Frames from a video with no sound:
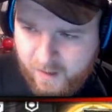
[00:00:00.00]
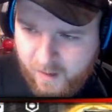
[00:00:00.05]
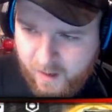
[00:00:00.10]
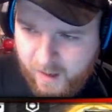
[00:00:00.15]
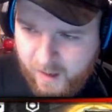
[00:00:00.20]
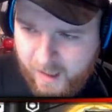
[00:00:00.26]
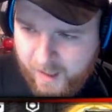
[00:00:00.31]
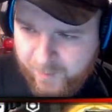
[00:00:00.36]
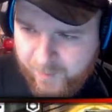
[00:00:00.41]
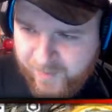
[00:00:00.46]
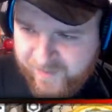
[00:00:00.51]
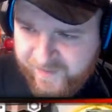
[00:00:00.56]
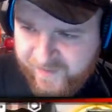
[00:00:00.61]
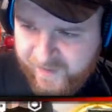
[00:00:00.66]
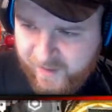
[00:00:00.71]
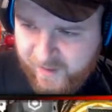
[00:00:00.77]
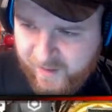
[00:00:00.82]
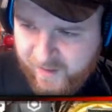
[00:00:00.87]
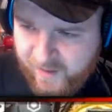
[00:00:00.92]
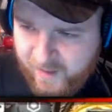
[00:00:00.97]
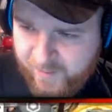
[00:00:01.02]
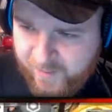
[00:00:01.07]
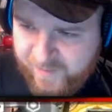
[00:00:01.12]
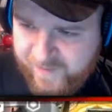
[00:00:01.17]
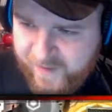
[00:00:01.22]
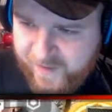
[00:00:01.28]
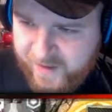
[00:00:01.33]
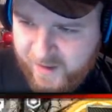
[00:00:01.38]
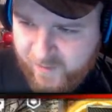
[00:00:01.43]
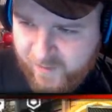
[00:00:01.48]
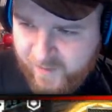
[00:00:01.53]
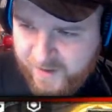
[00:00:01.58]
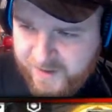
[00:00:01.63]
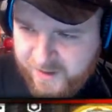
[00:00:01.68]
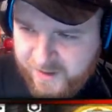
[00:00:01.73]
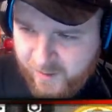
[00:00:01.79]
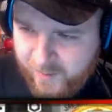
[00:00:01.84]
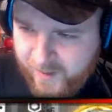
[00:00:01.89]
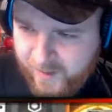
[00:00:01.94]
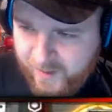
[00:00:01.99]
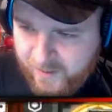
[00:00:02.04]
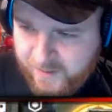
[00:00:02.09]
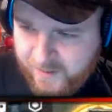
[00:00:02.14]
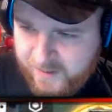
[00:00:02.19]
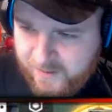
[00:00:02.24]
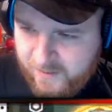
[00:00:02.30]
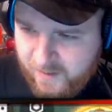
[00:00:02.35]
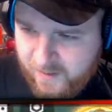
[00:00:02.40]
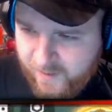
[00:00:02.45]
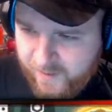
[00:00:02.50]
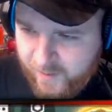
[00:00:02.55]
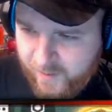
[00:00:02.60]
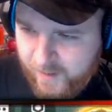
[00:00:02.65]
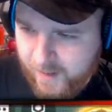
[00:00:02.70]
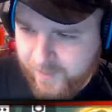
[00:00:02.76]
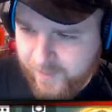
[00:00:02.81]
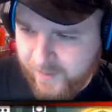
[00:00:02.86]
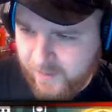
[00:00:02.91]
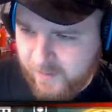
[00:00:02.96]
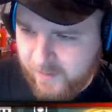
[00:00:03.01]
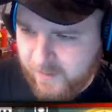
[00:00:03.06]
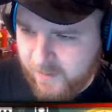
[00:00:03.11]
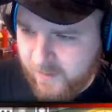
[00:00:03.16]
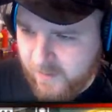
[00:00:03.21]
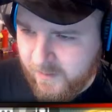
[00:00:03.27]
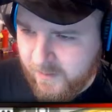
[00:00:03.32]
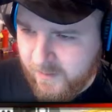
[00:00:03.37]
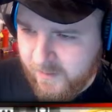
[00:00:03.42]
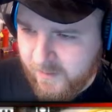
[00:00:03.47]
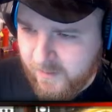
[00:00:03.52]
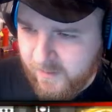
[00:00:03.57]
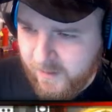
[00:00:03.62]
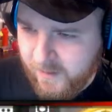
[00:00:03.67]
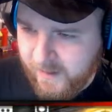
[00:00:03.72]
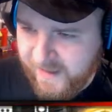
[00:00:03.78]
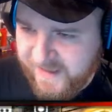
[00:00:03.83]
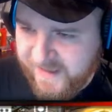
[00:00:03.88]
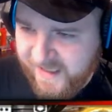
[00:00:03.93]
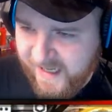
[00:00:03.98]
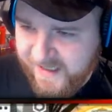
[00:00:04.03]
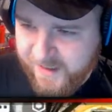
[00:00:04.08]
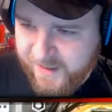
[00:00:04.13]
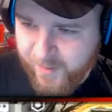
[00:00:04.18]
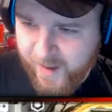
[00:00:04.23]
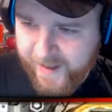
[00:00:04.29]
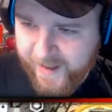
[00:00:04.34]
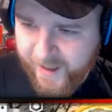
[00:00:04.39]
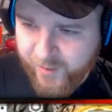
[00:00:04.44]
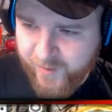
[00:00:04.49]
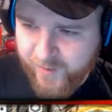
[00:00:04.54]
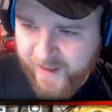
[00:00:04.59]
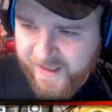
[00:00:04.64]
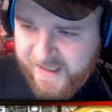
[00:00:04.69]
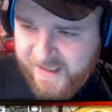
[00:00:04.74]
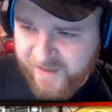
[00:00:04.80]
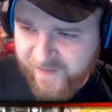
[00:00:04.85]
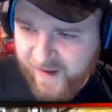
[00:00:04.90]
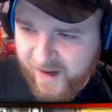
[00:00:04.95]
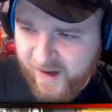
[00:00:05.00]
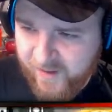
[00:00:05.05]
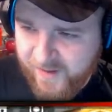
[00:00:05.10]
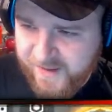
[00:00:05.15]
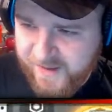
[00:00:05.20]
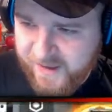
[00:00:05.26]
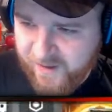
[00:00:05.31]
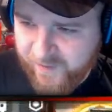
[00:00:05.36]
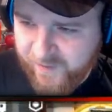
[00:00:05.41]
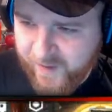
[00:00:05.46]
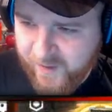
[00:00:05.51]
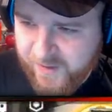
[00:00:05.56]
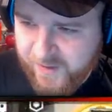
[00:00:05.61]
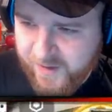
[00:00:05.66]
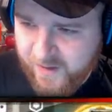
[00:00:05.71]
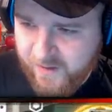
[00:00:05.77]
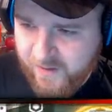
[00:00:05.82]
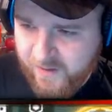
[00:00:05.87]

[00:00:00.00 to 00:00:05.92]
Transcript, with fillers: I prefer I prefer the original build for the weapon. Unless they get some like crazy variants in the future.